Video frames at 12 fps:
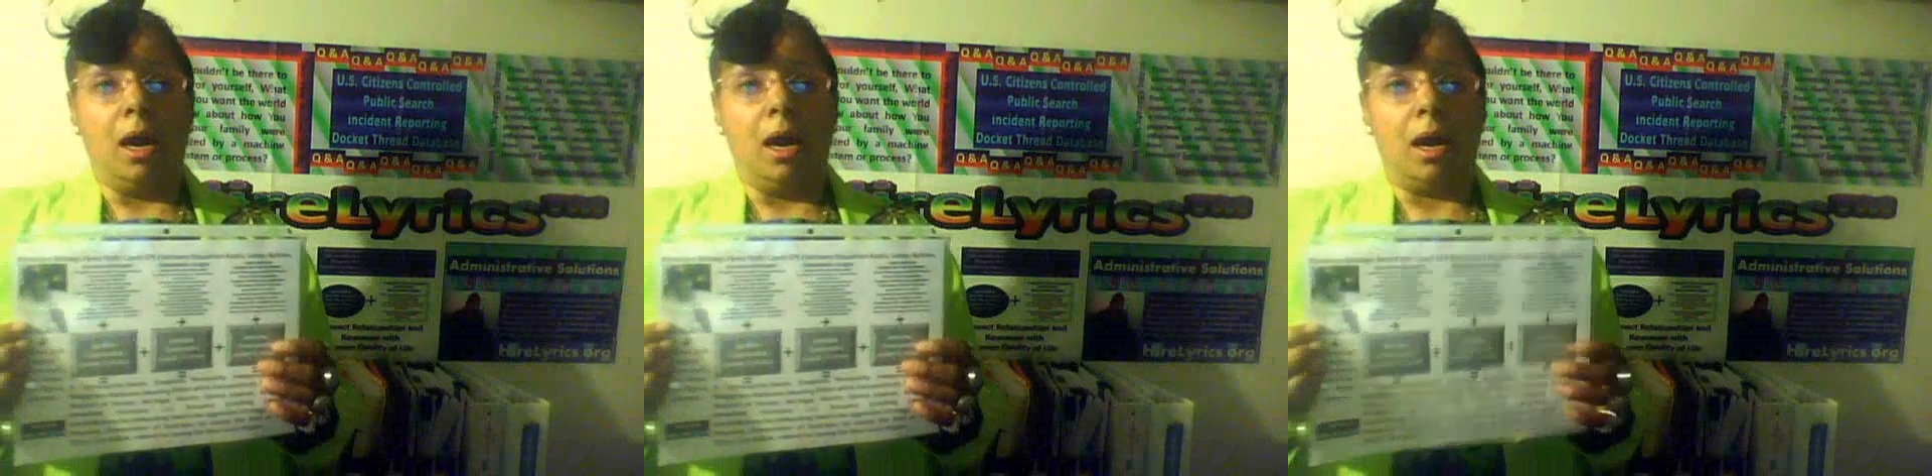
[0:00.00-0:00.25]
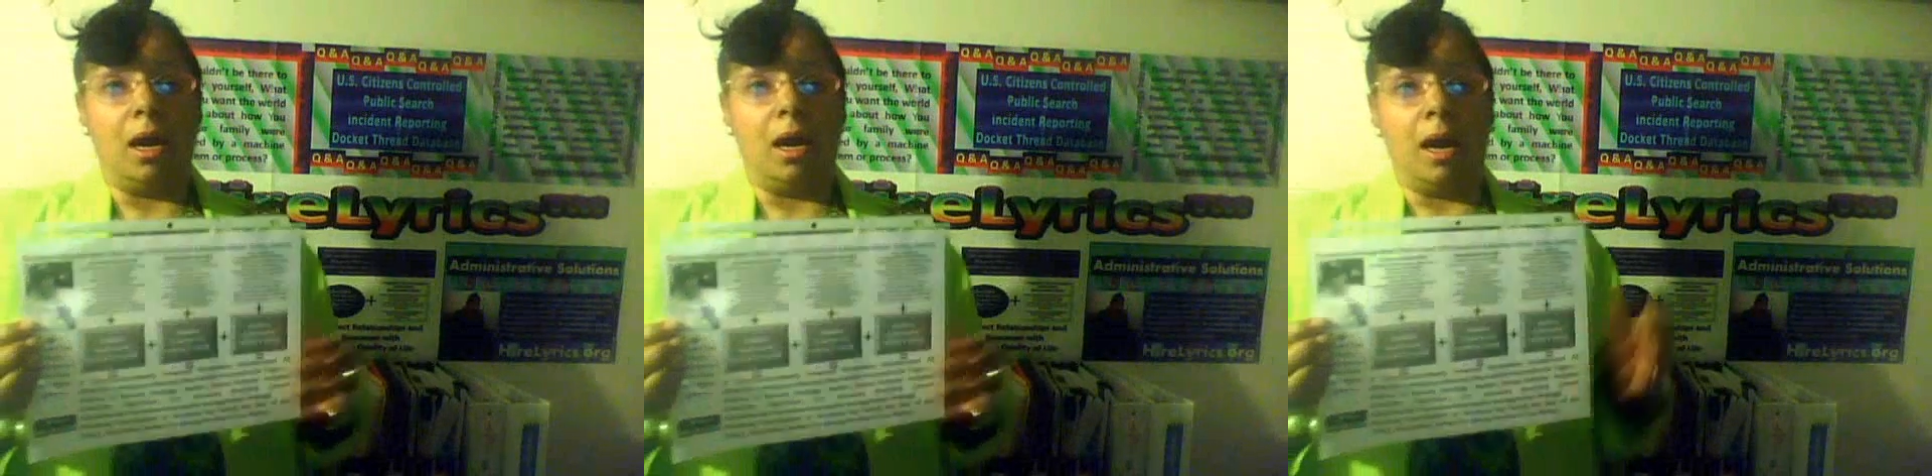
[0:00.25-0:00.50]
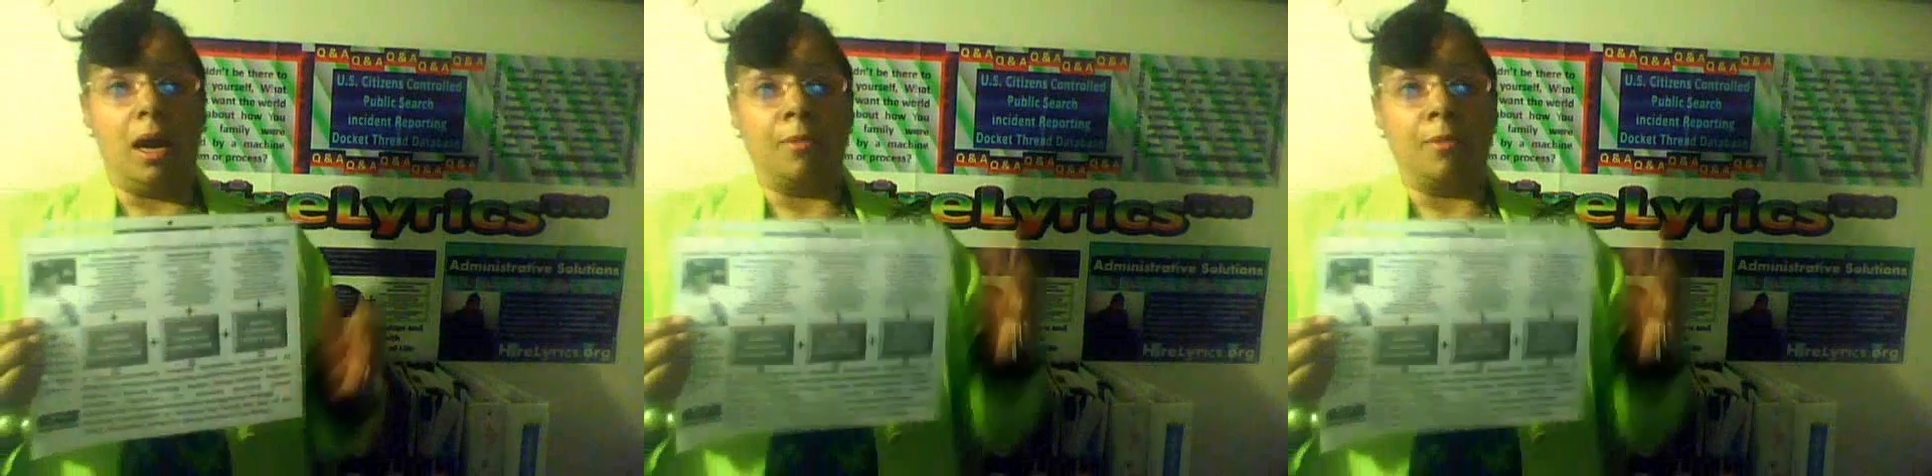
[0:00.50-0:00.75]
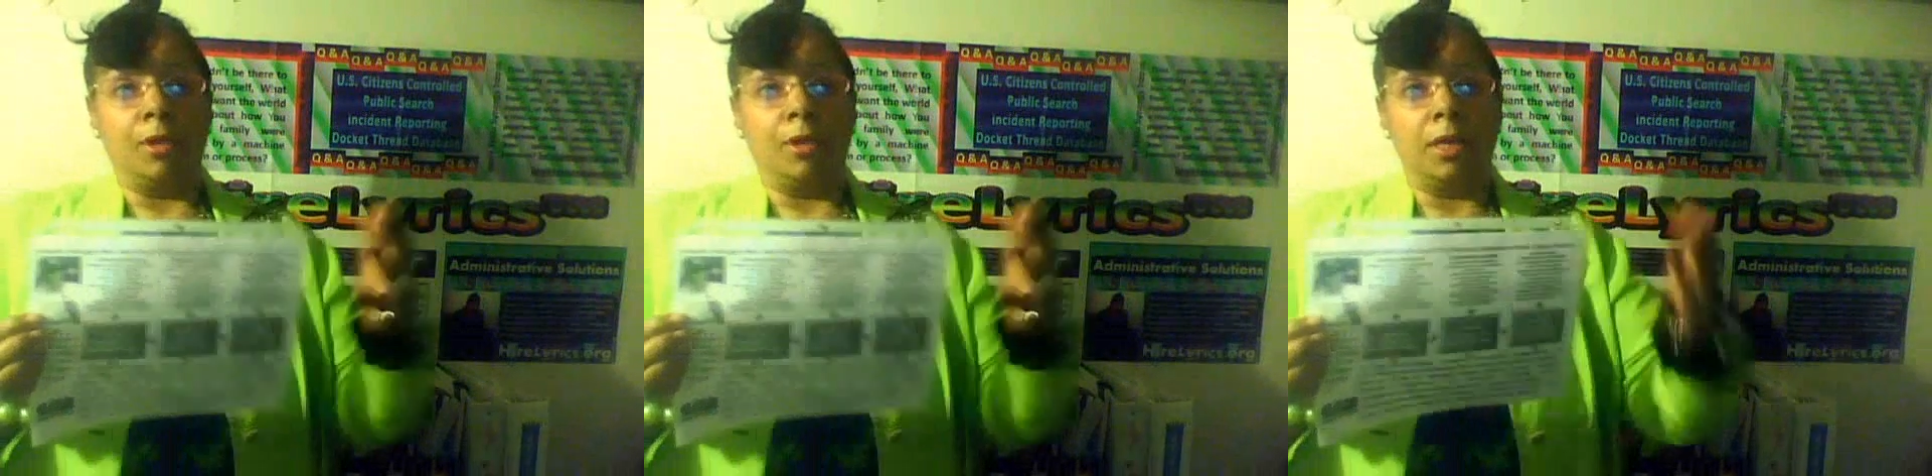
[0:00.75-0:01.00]
Uh, I'm
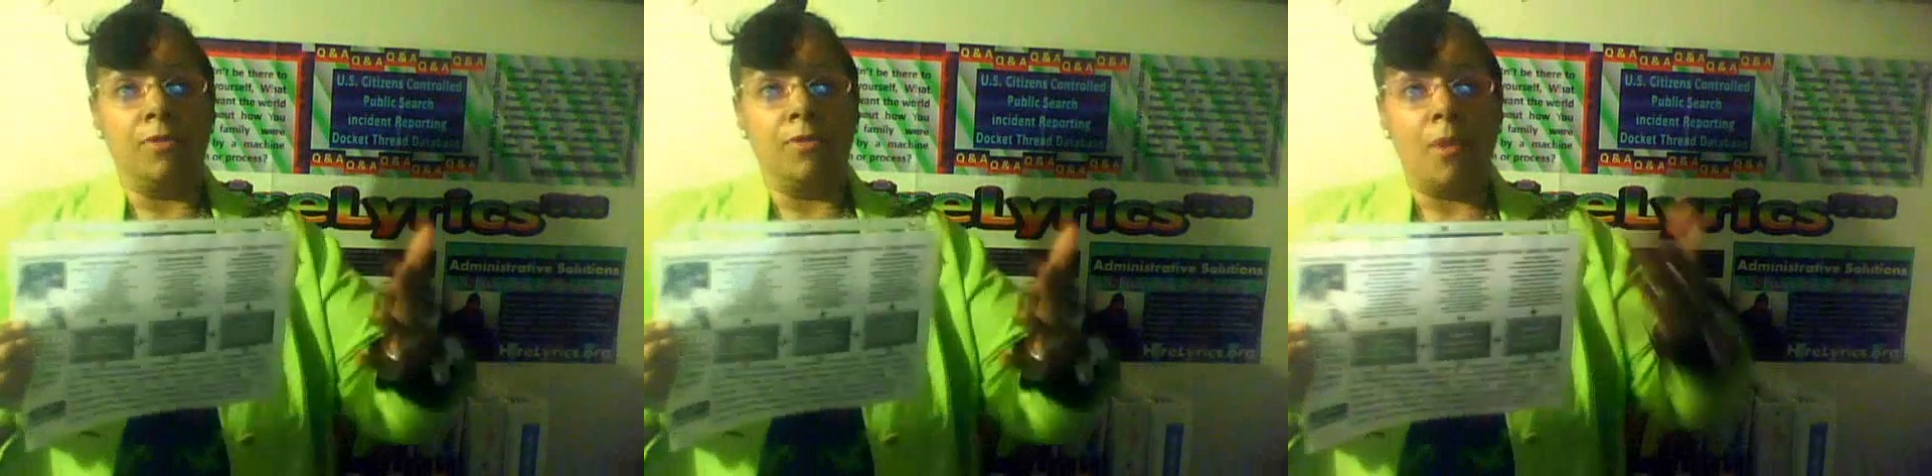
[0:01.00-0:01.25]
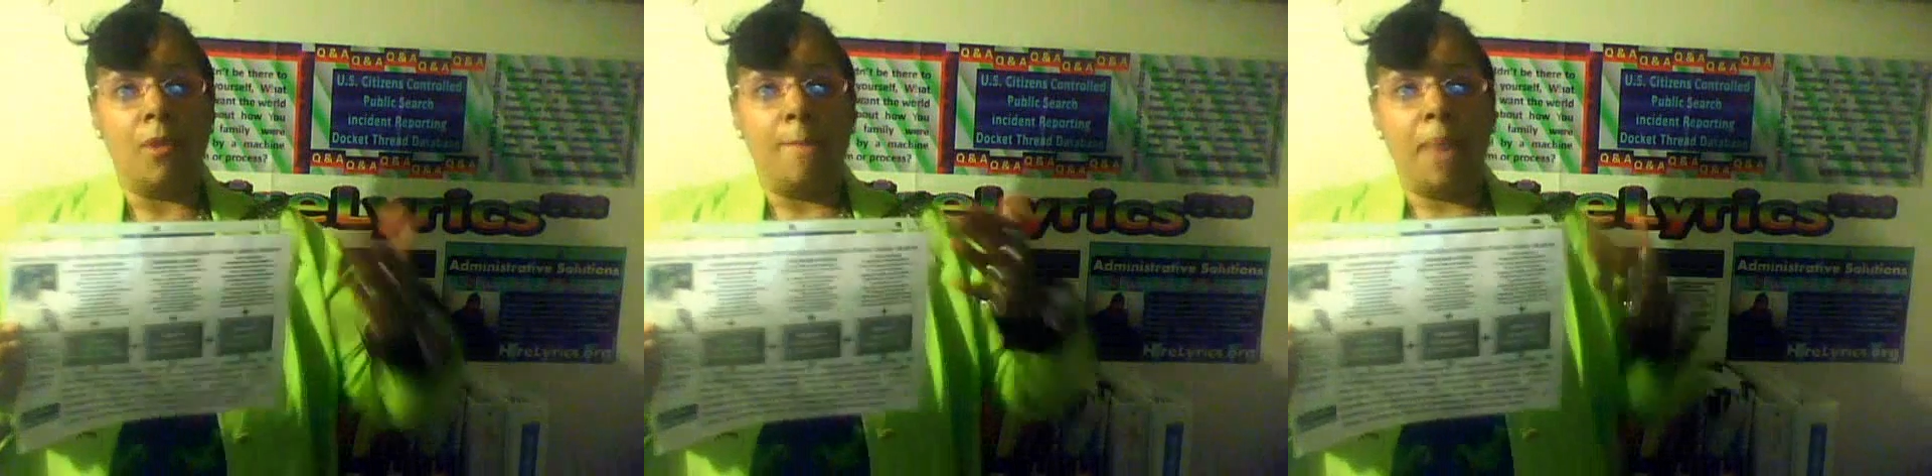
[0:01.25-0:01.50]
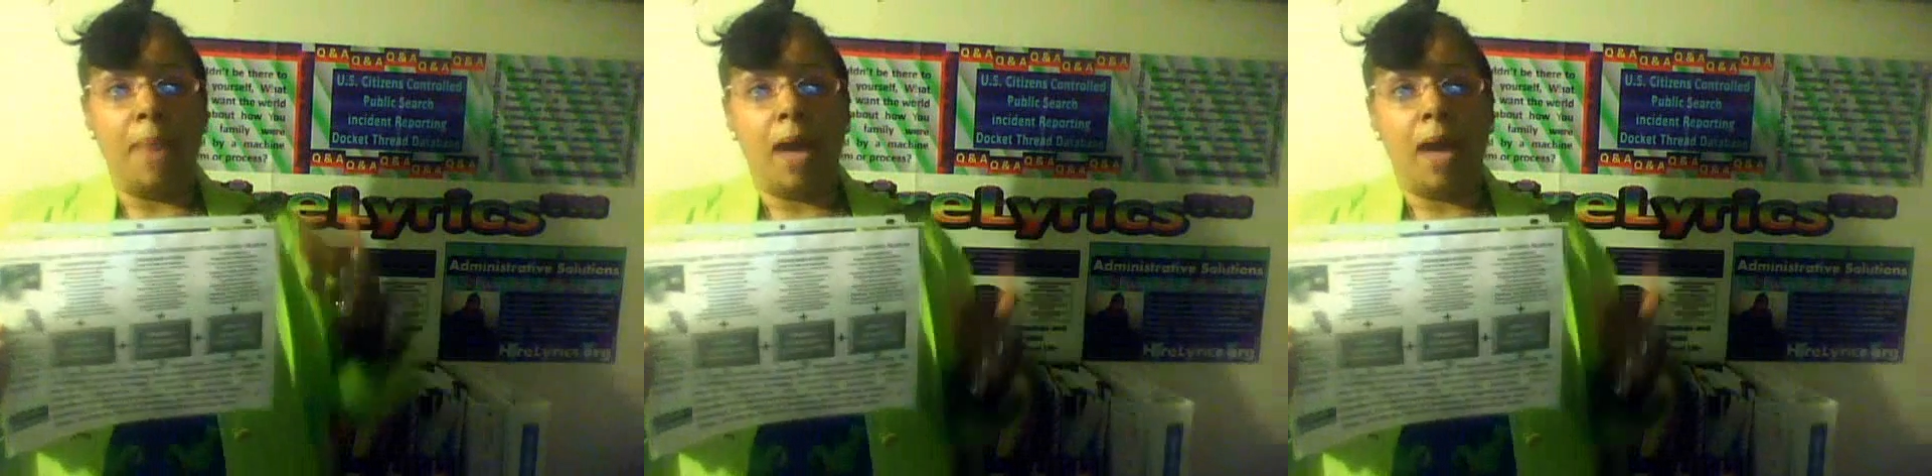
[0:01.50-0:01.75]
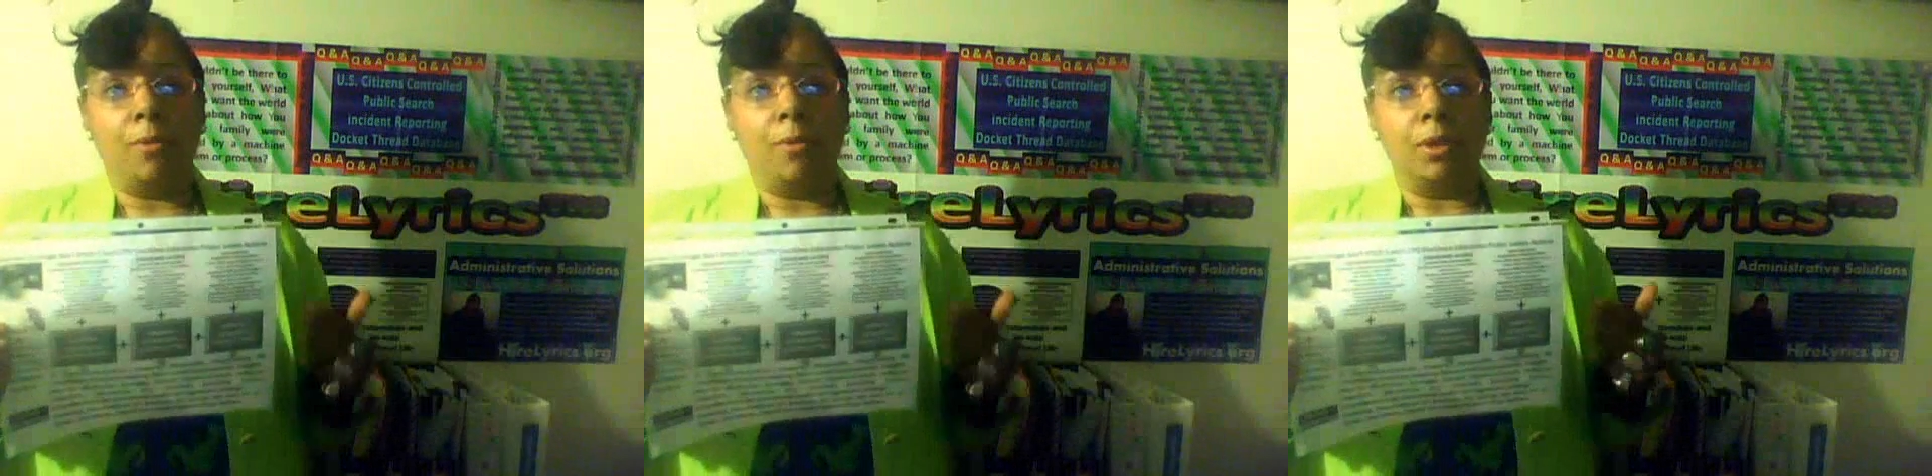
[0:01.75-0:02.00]
going to give you a
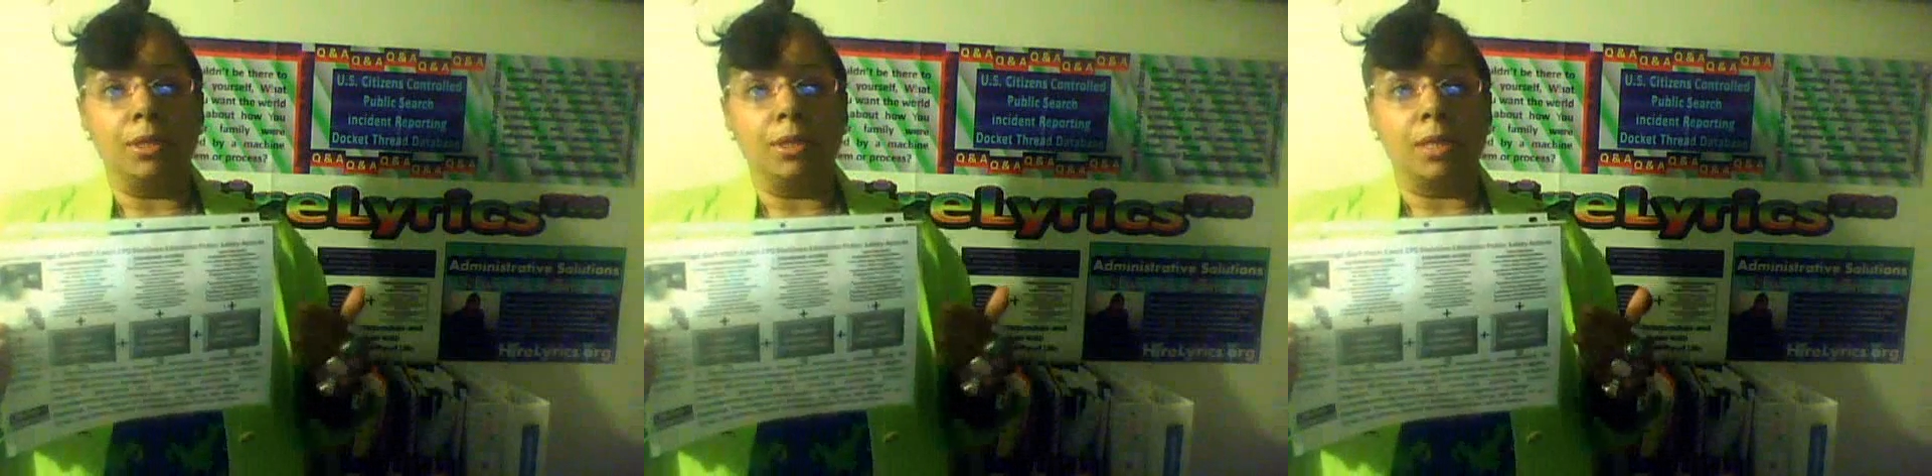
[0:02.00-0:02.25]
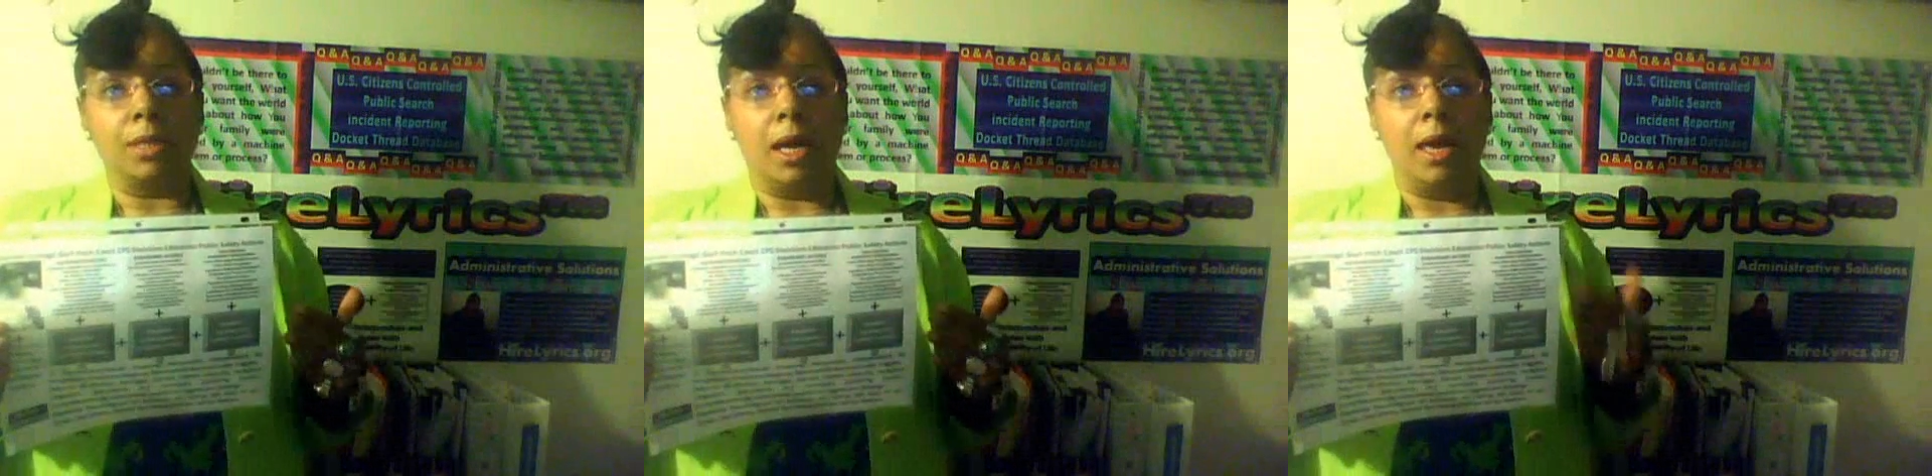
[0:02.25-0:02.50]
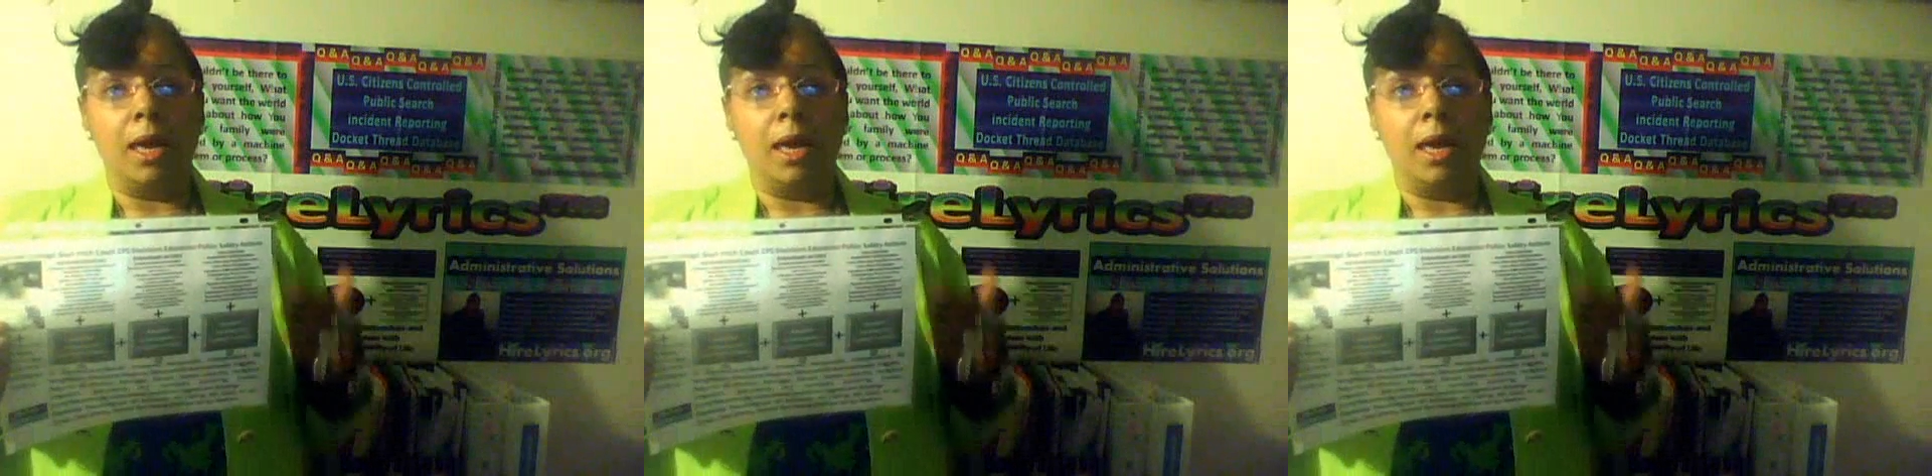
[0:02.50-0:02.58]
backwards uh,